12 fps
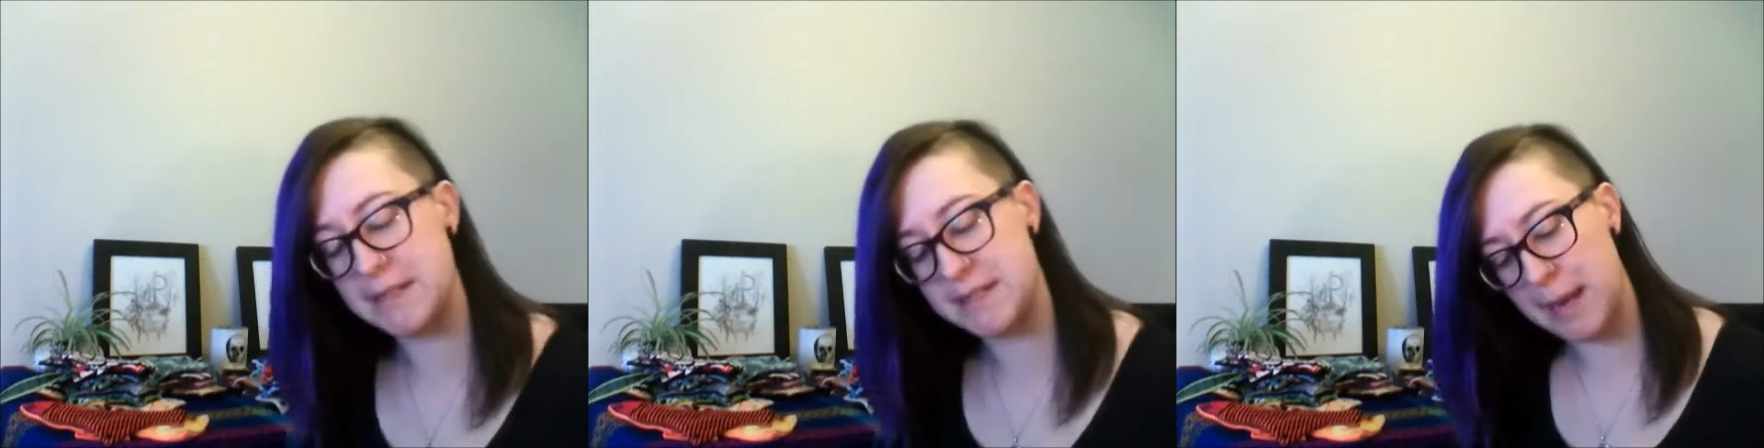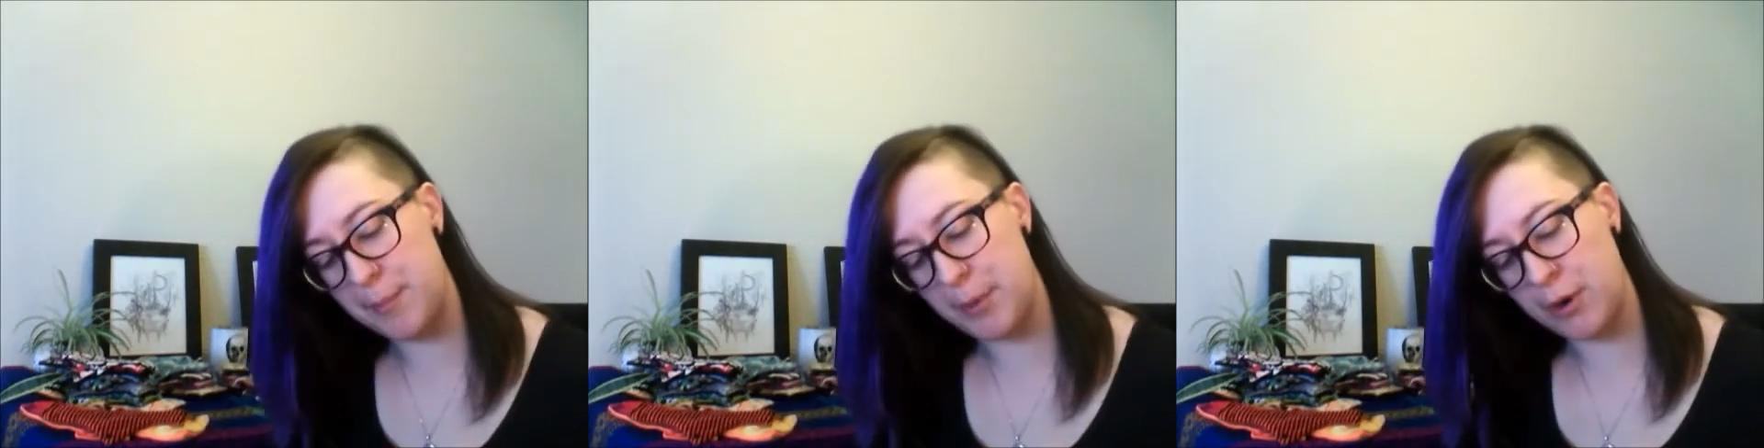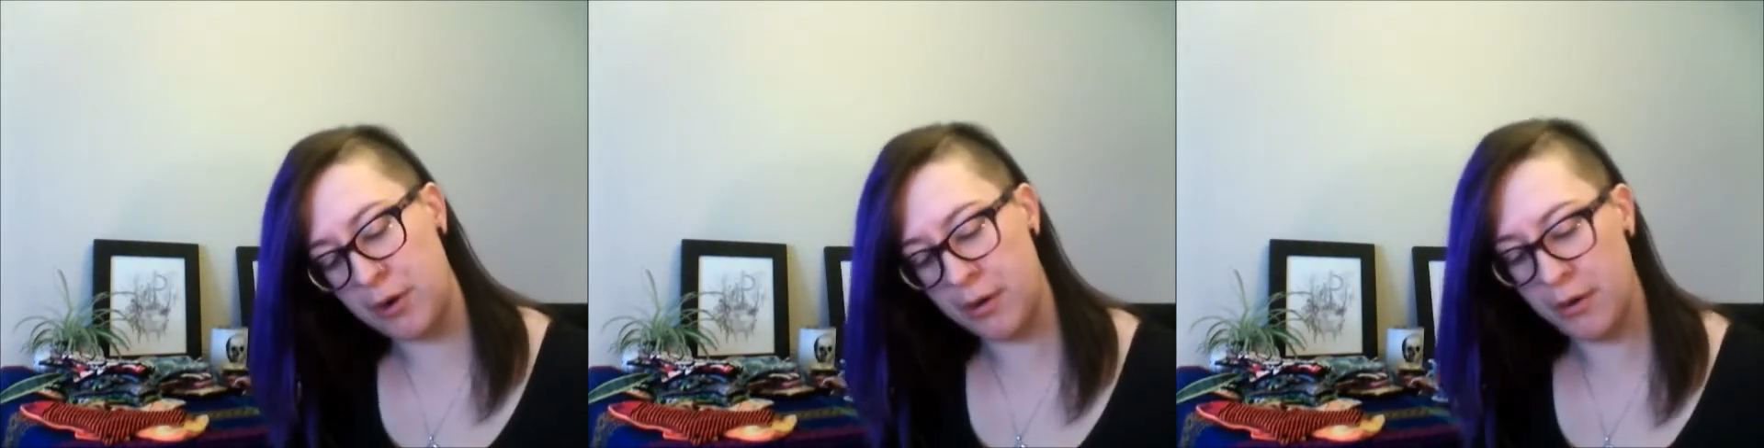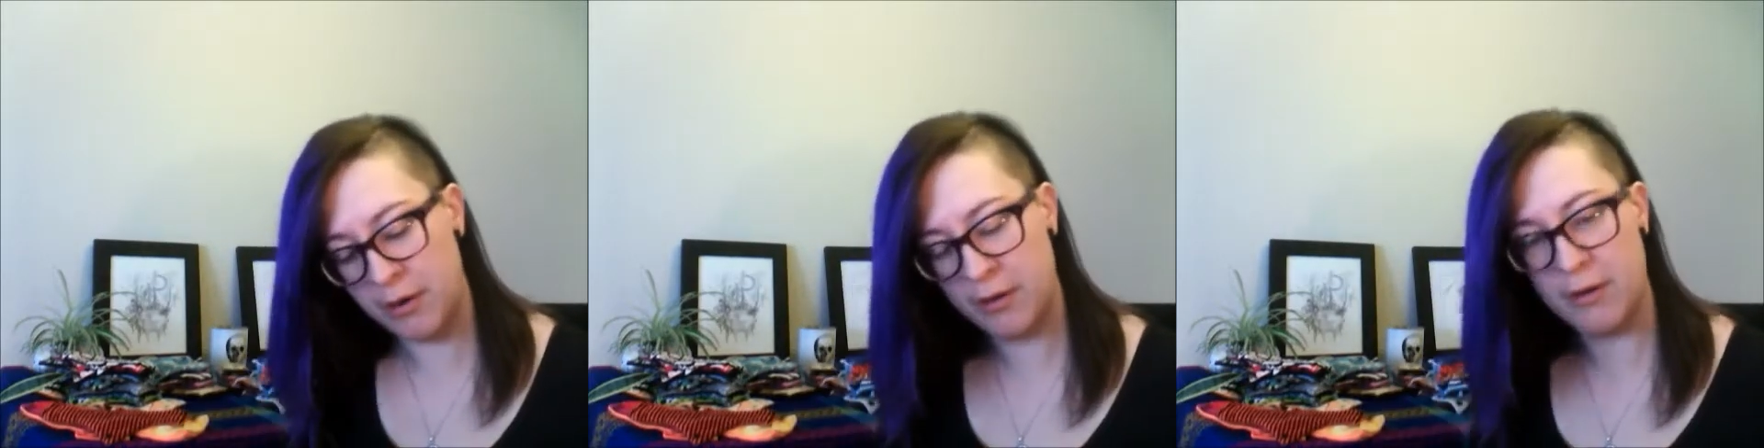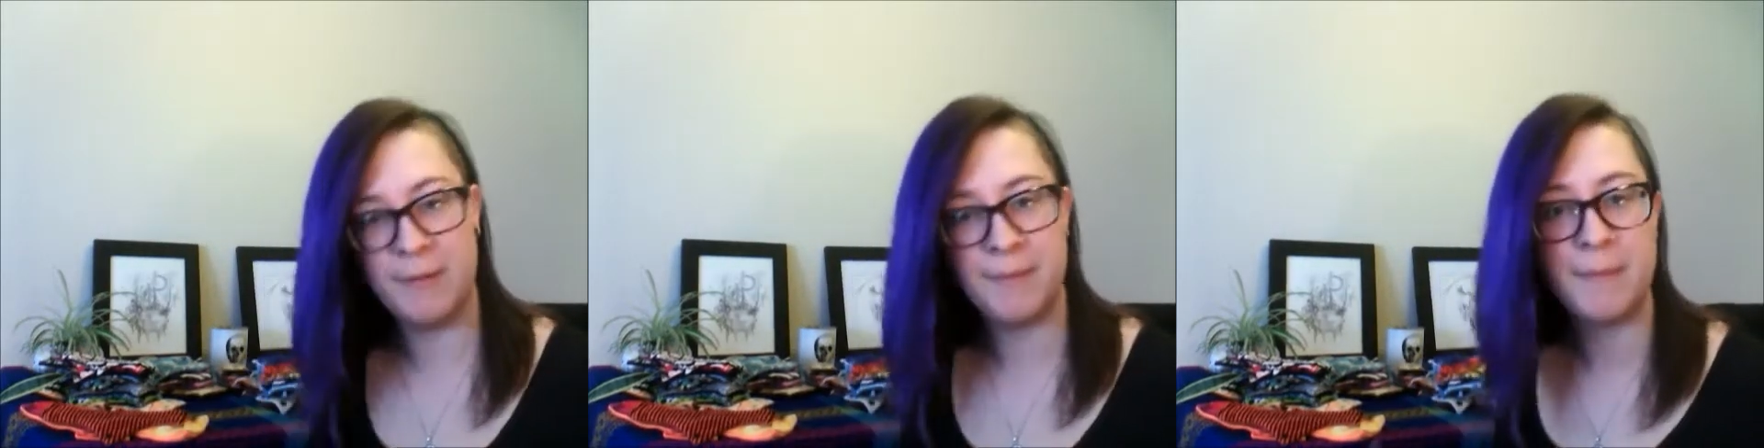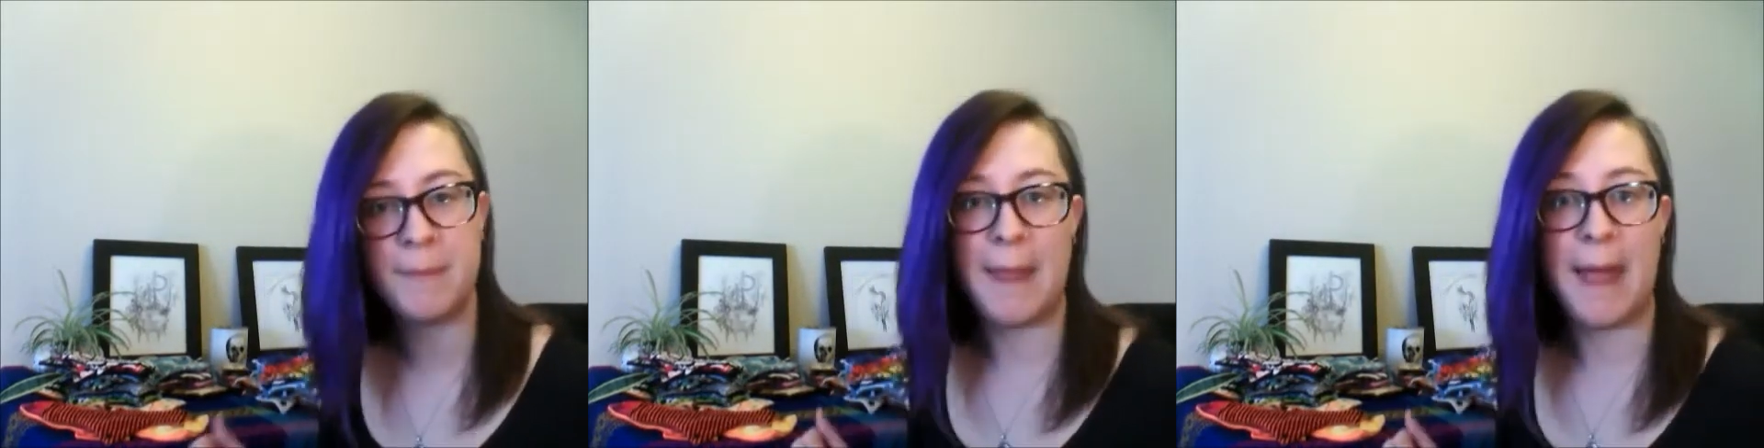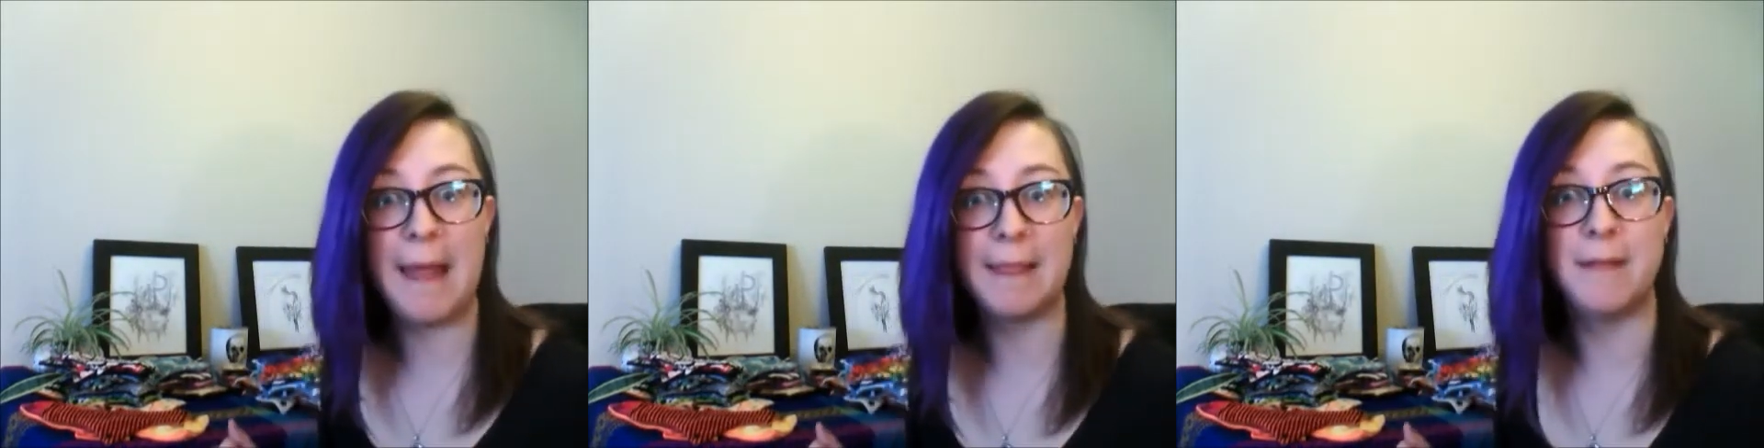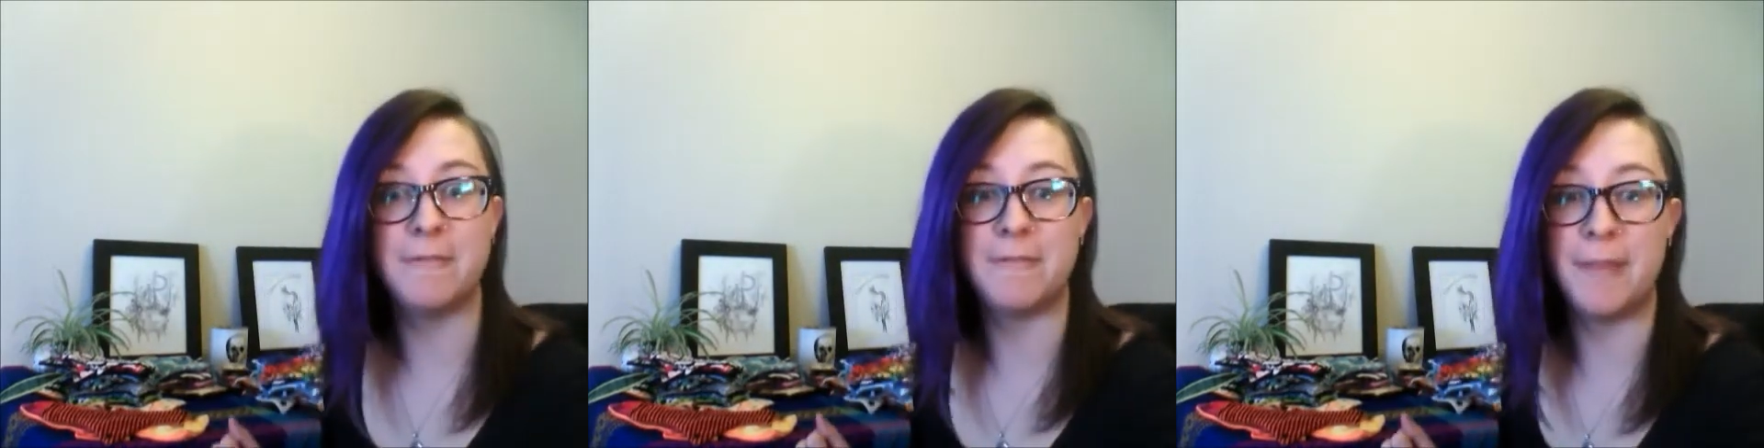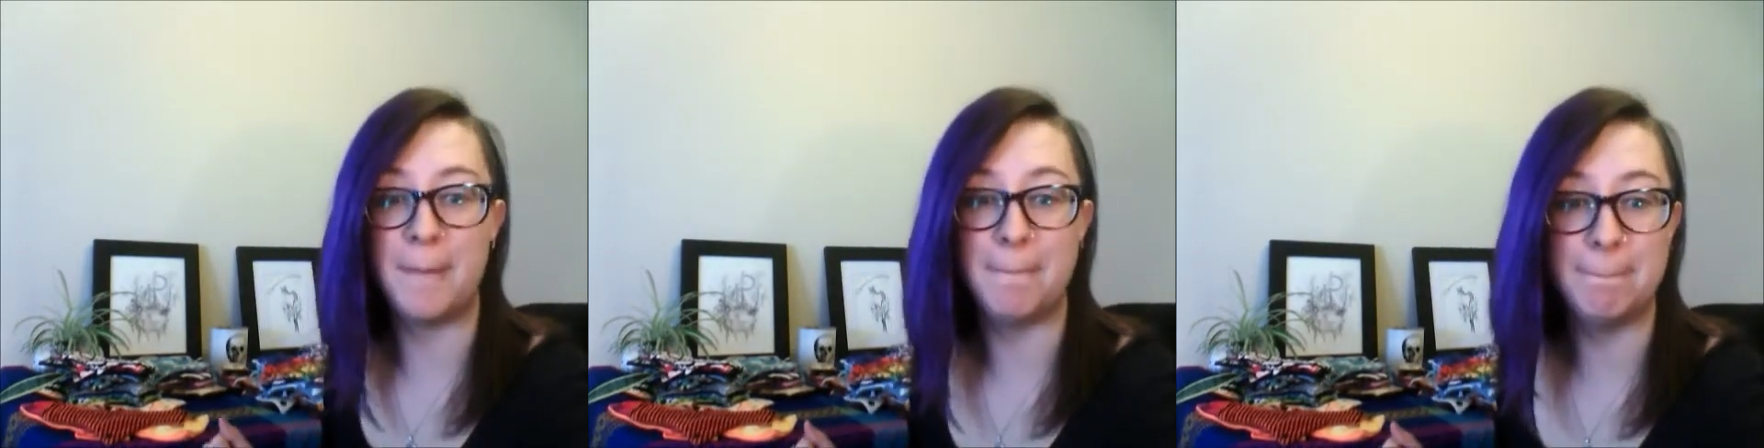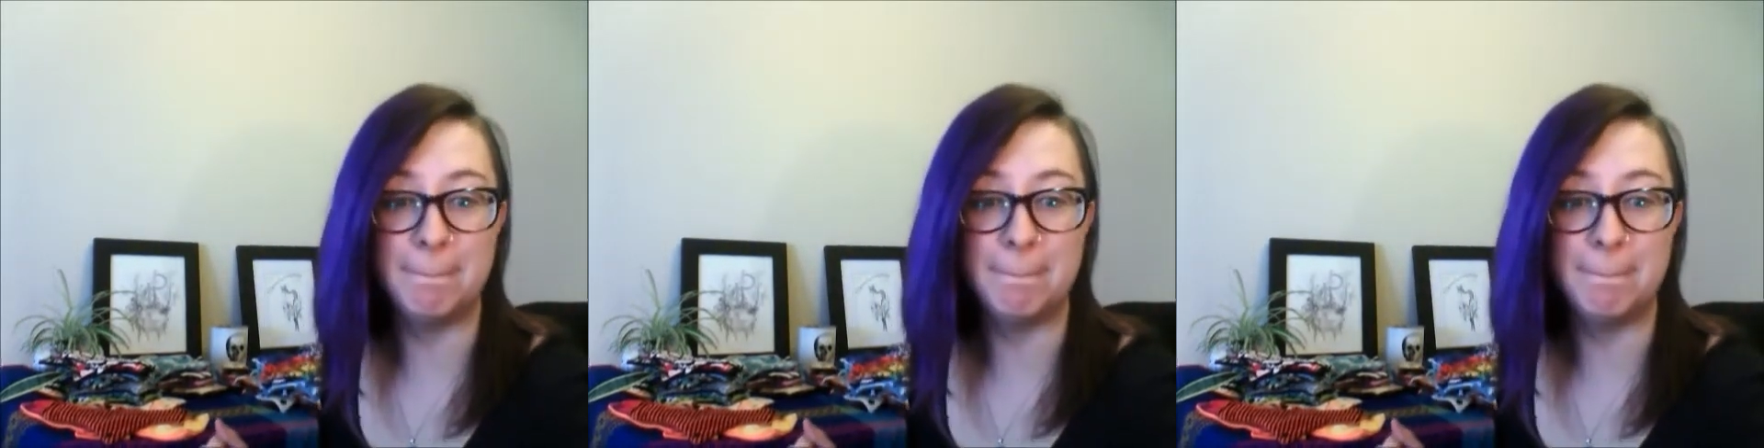diaper. I love them.